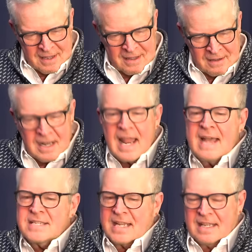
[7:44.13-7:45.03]
a
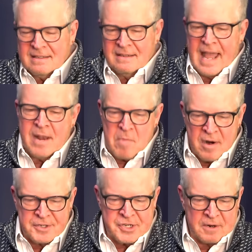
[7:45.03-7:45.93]
classic
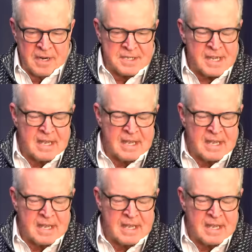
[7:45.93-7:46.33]
landmark series.